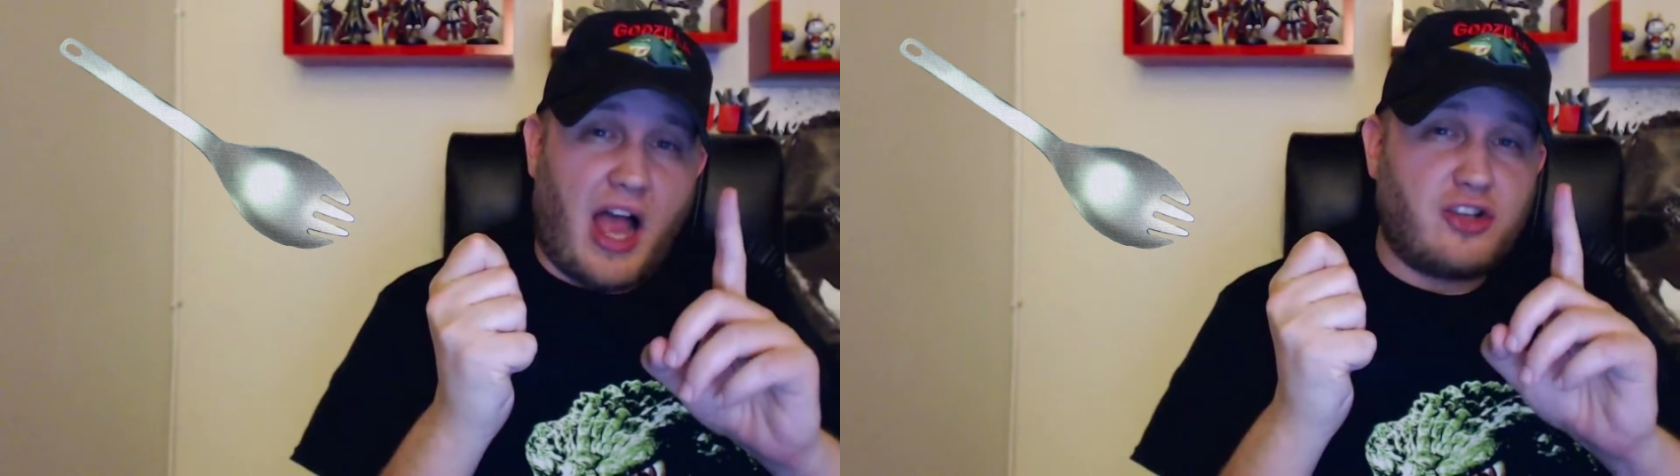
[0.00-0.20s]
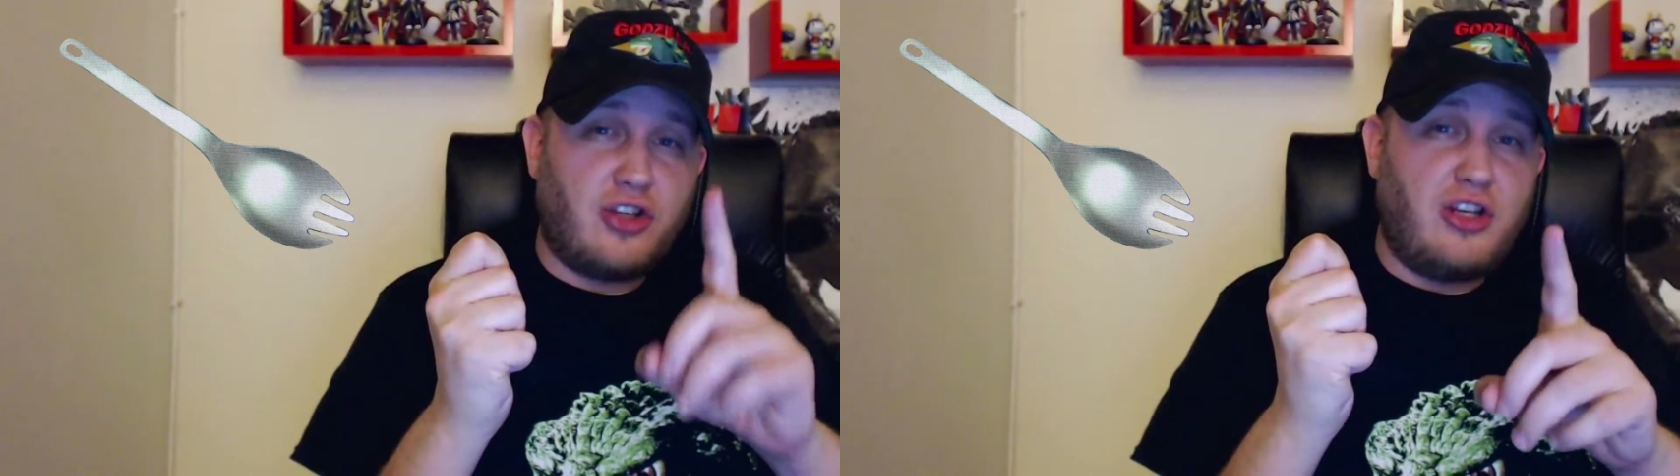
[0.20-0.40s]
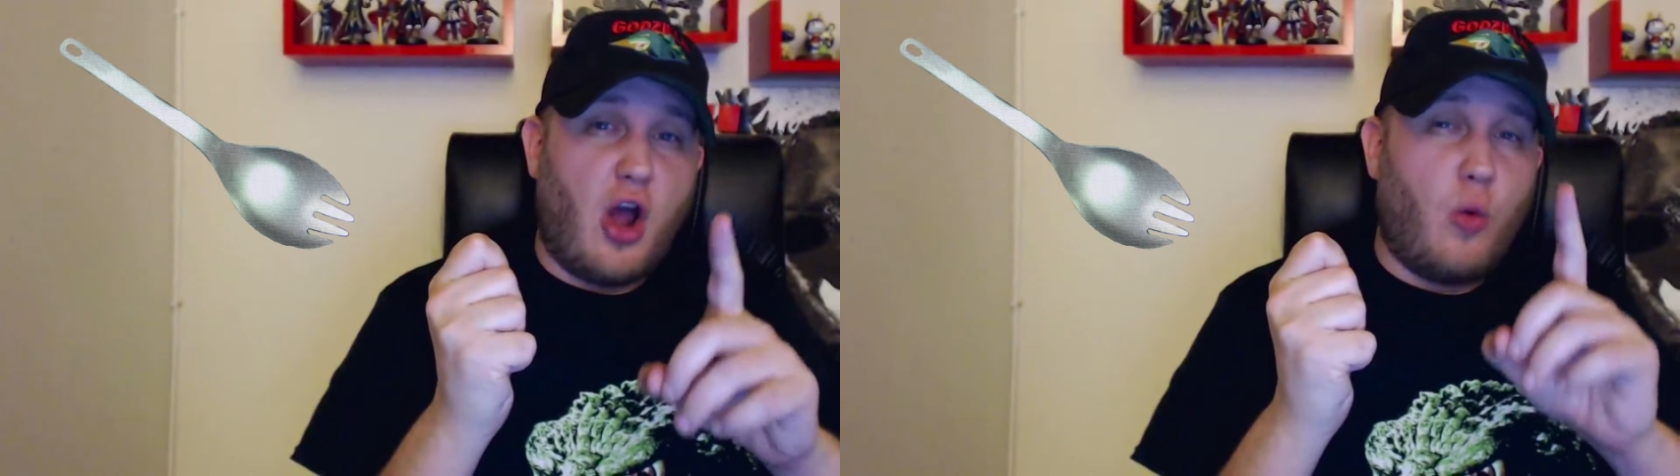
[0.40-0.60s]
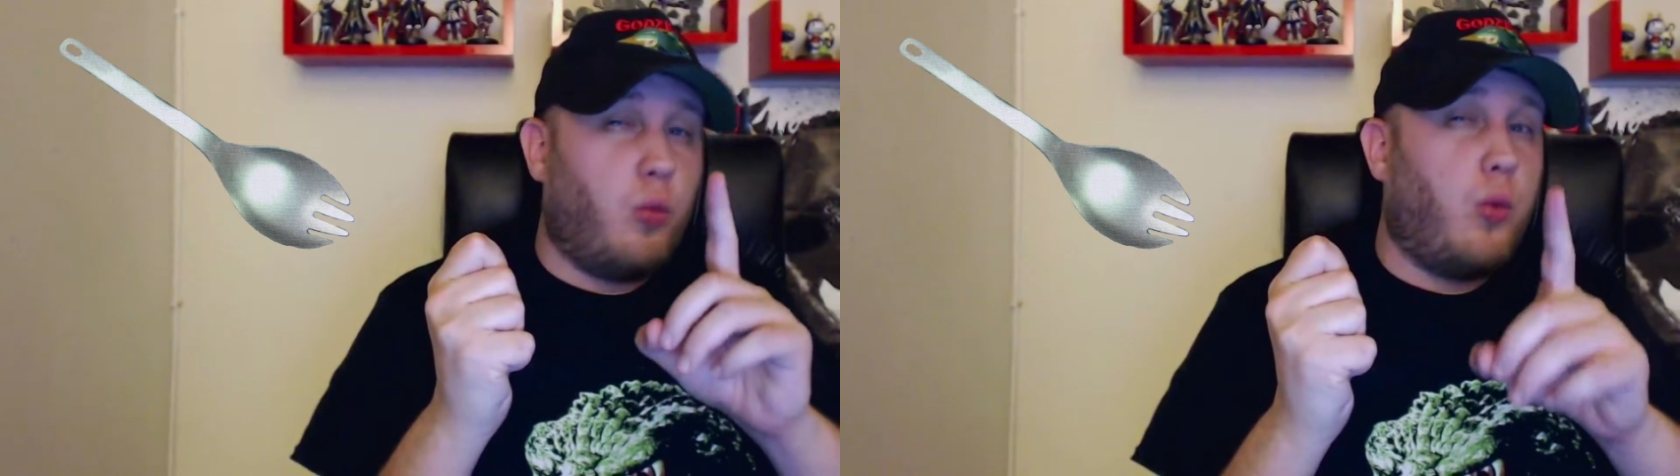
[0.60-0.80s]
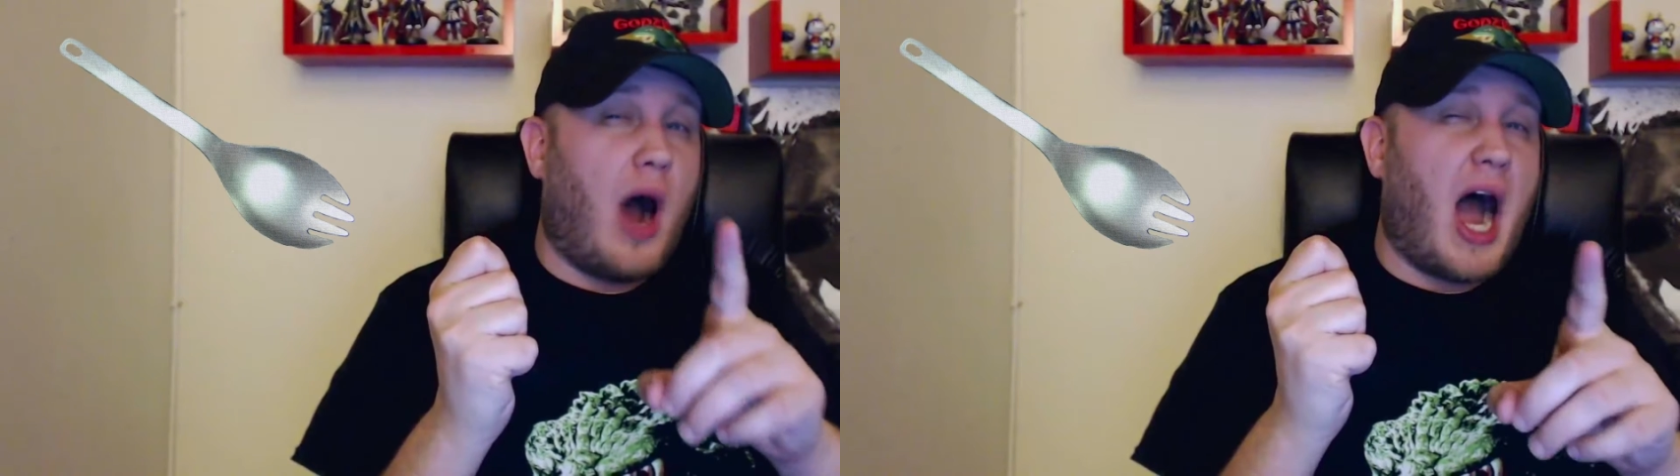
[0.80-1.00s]
actually know
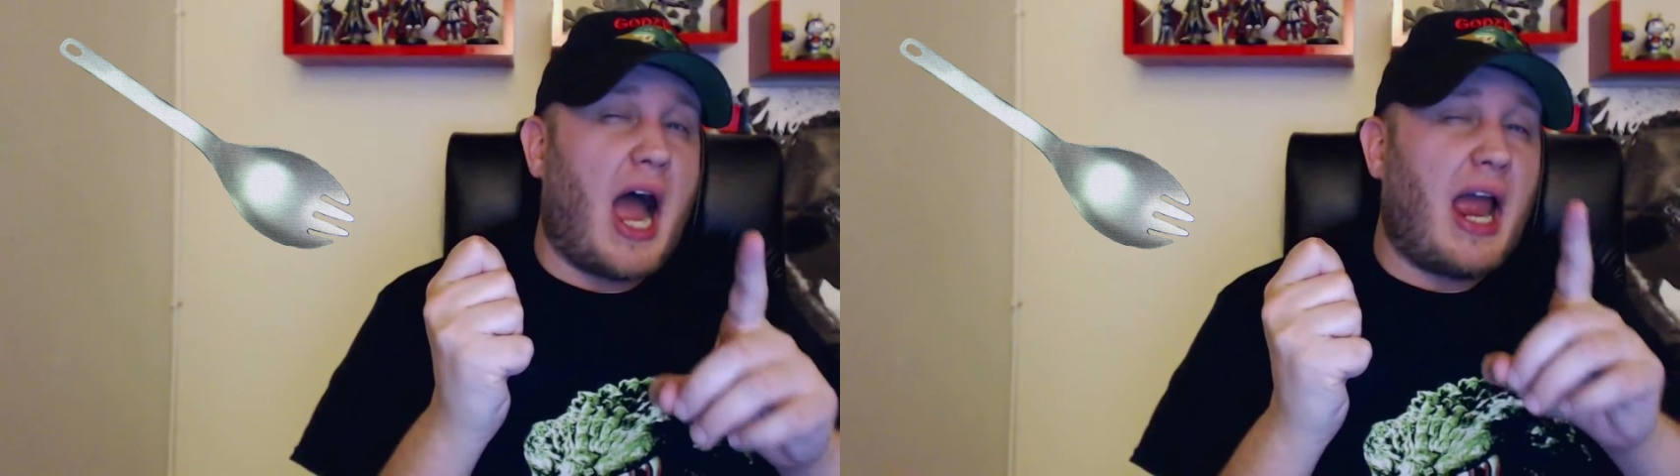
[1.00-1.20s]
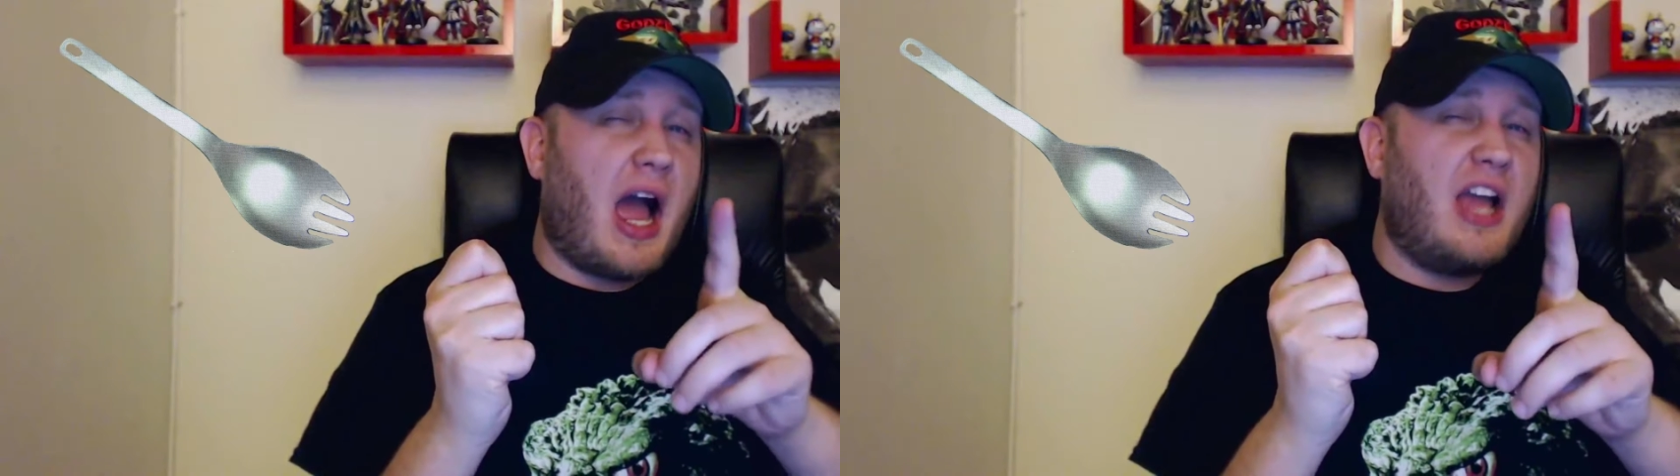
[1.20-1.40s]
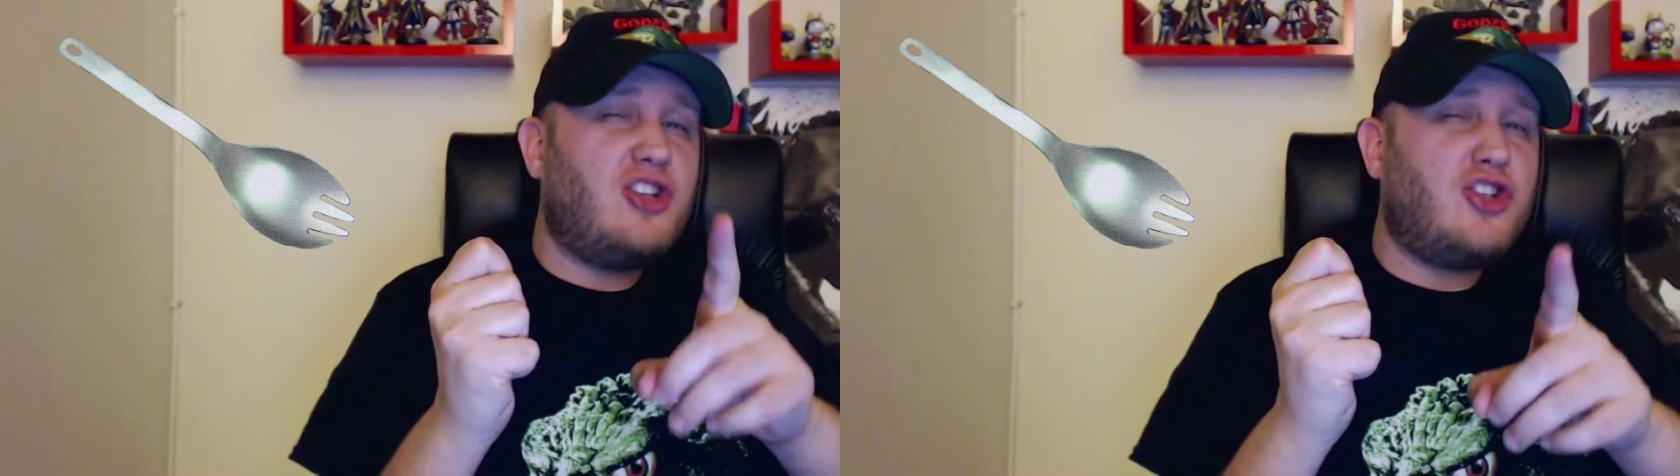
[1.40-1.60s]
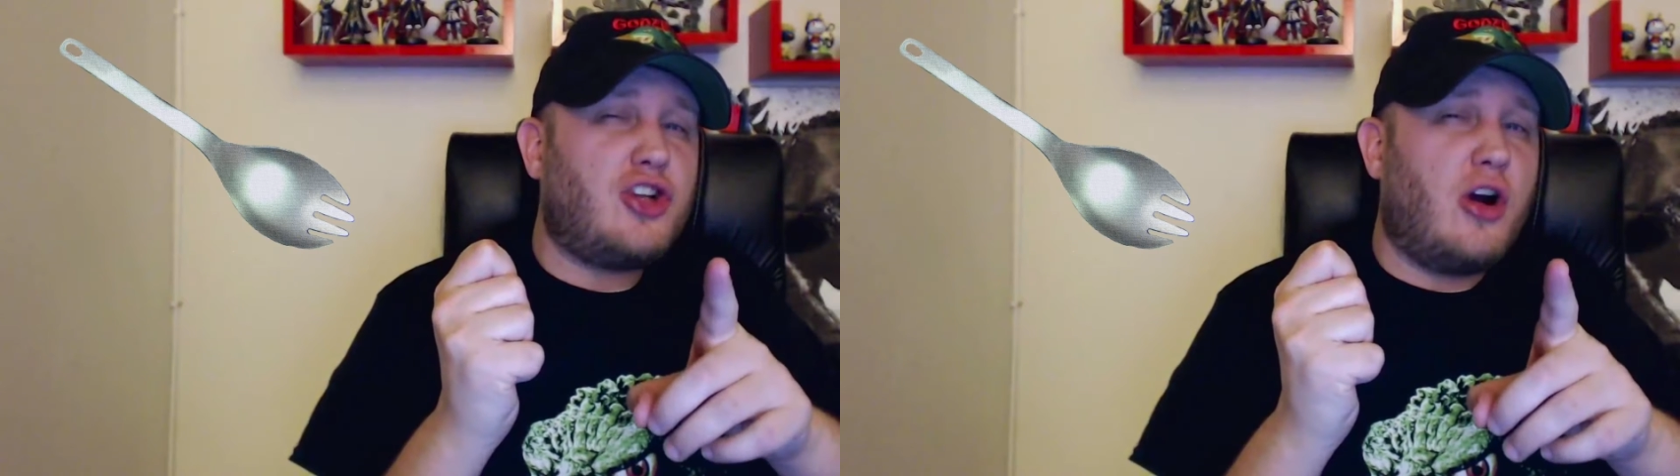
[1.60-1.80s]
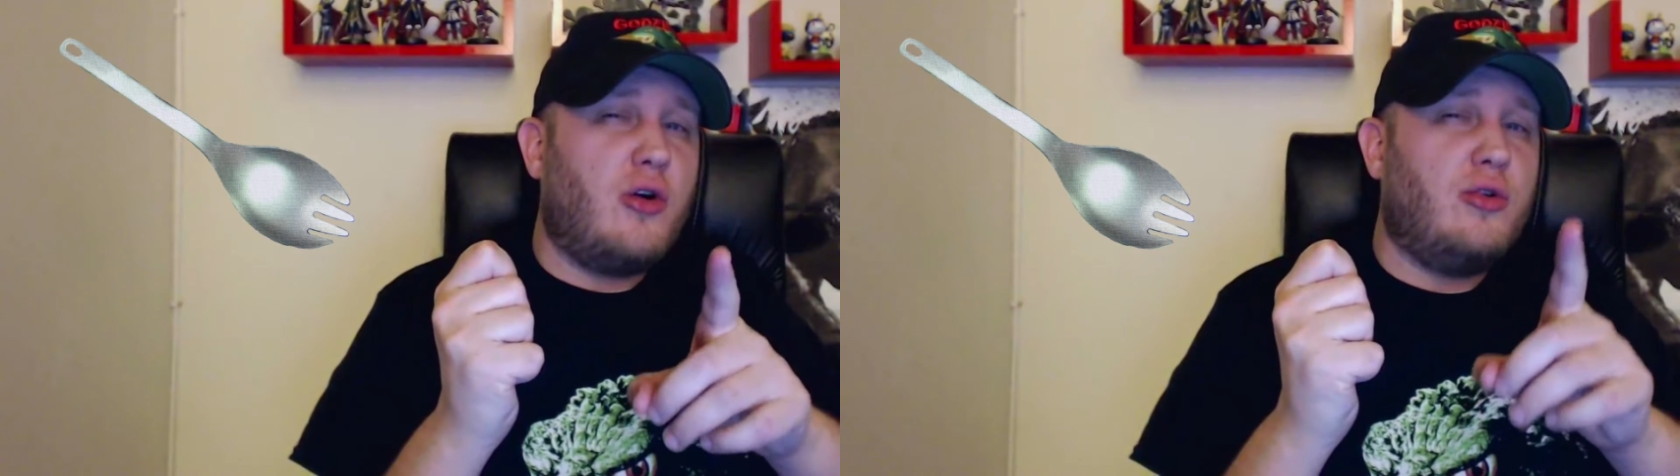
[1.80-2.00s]
why I
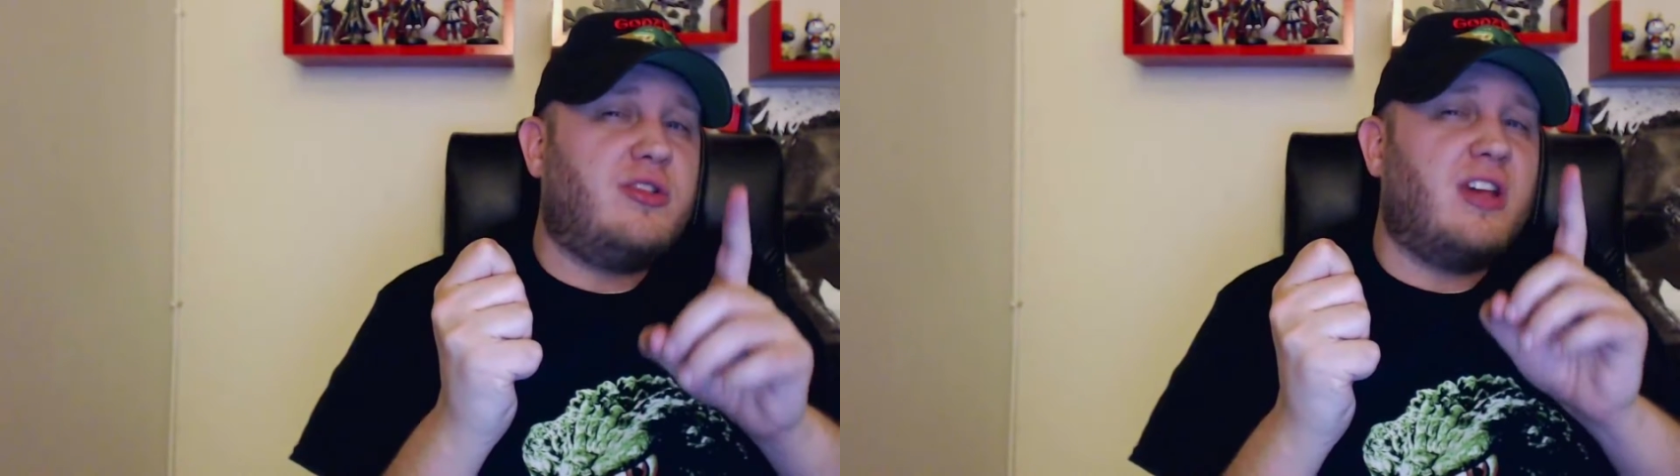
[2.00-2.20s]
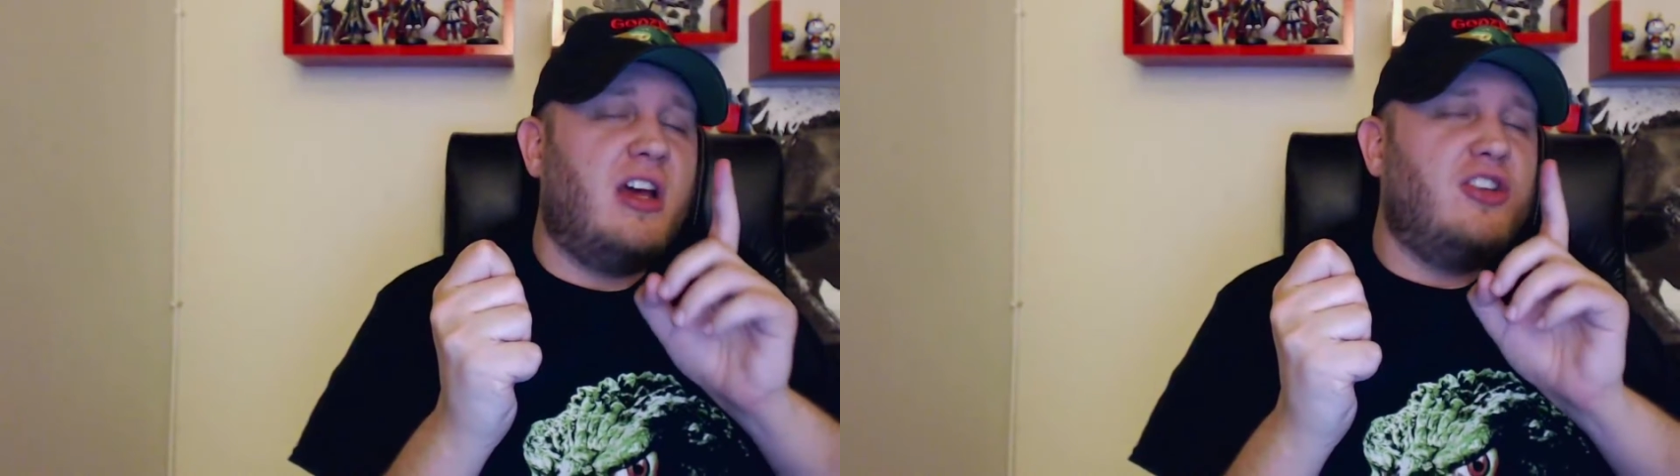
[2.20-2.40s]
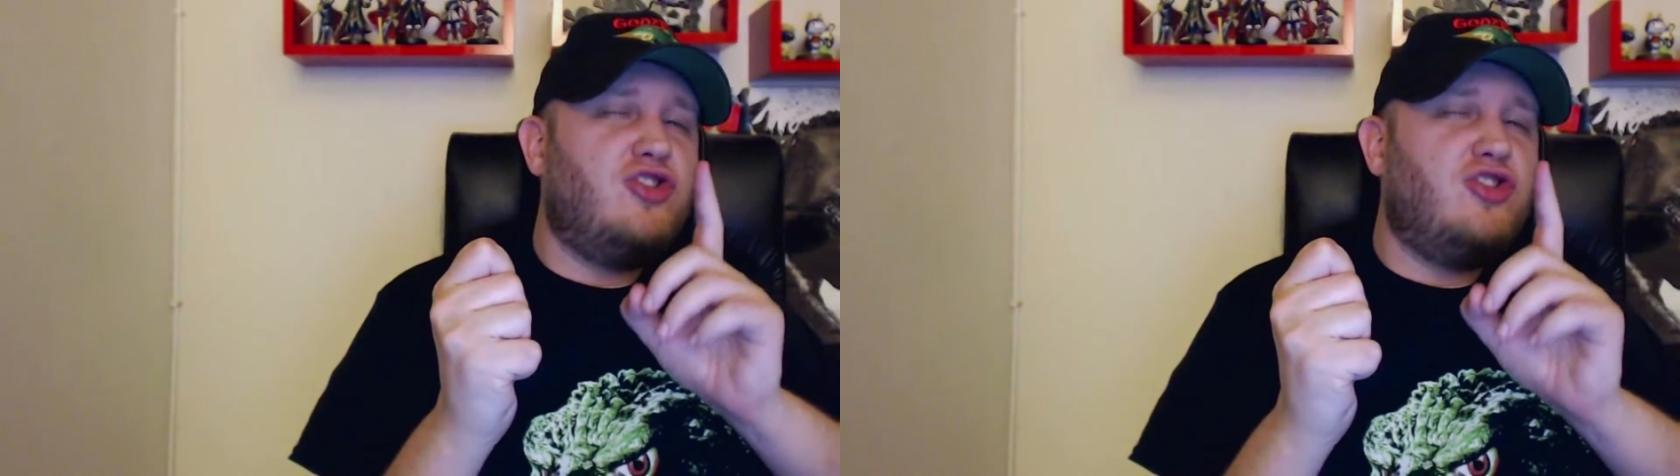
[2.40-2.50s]
chose